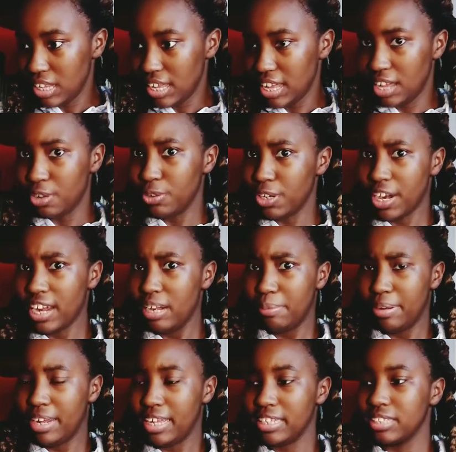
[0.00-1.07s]
and who your
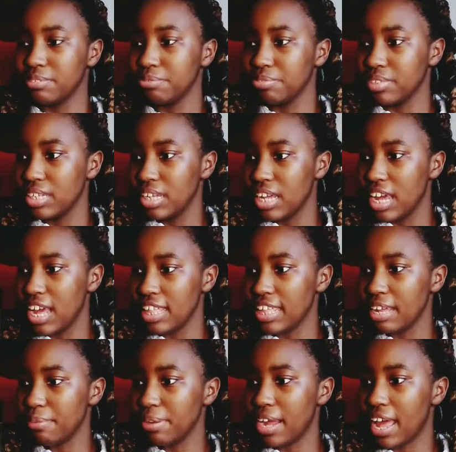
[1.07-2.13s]
enemy is. And
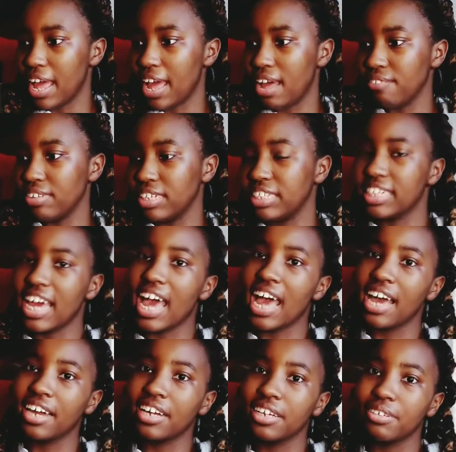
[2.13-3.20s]
then we have
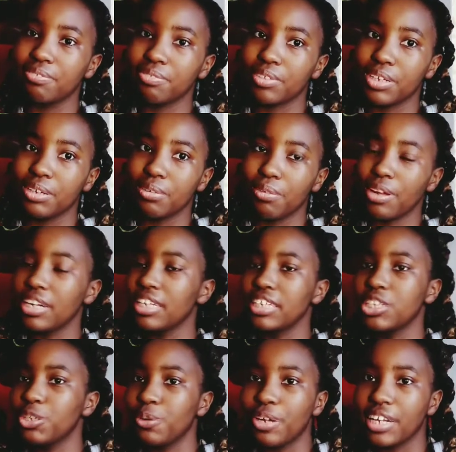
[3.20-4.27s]
attack. Really
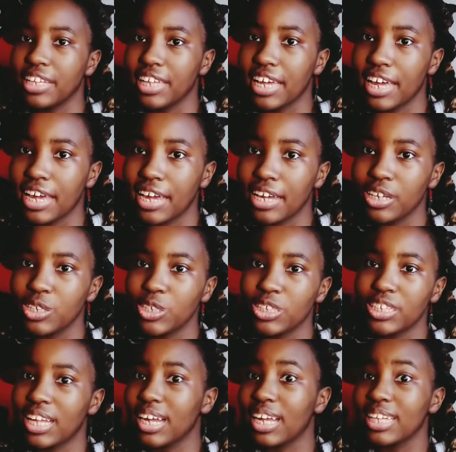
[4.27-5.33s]
doesn't do anything. It's
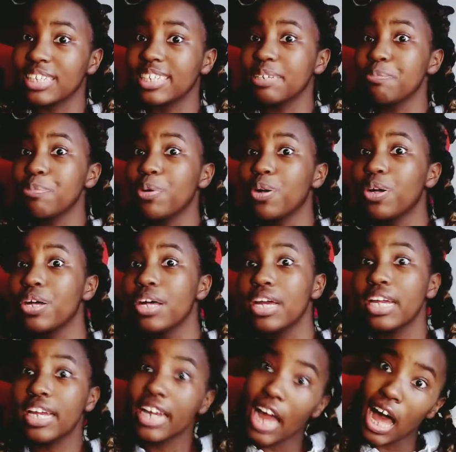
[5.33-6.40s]
just like a simple,
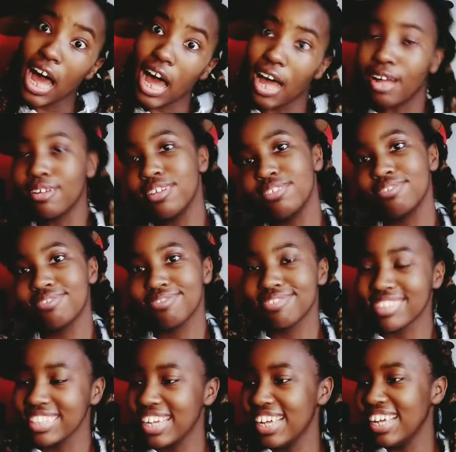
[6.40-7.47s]
yeah.
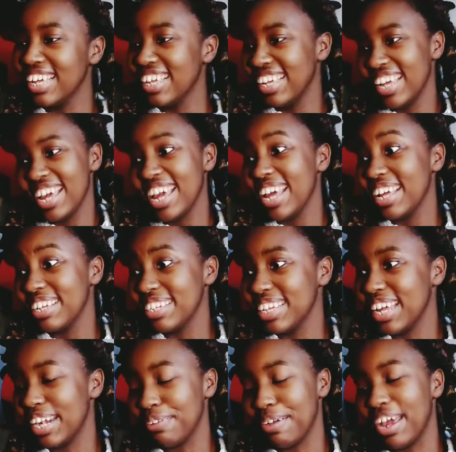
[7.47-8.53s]

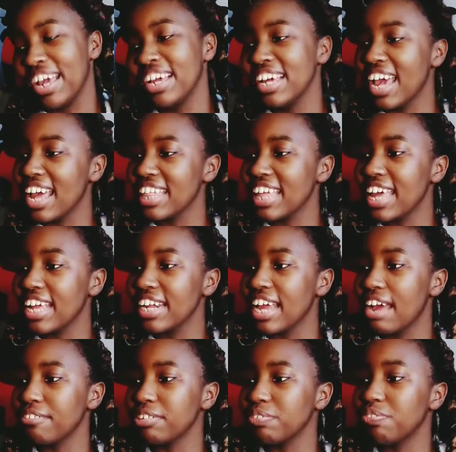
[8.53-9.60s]
Anyway, and then
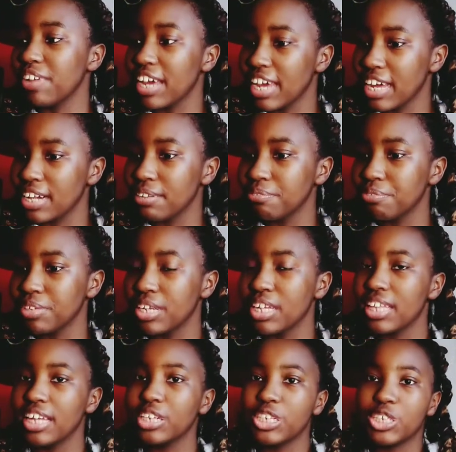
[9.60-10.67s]
you have defend.
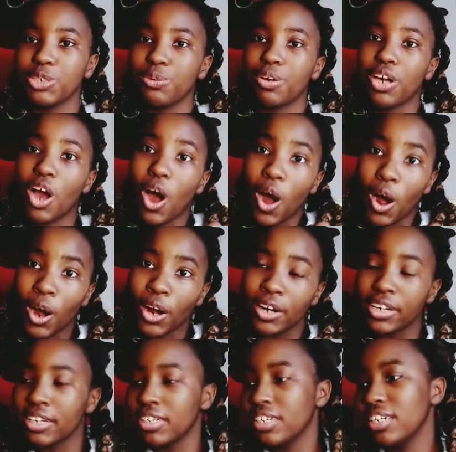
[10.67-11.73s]
They just do a
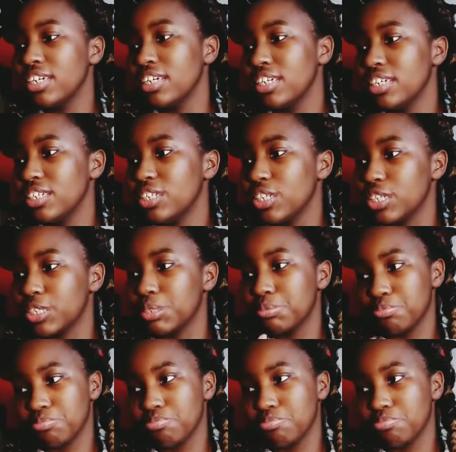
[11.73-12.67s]
guard, just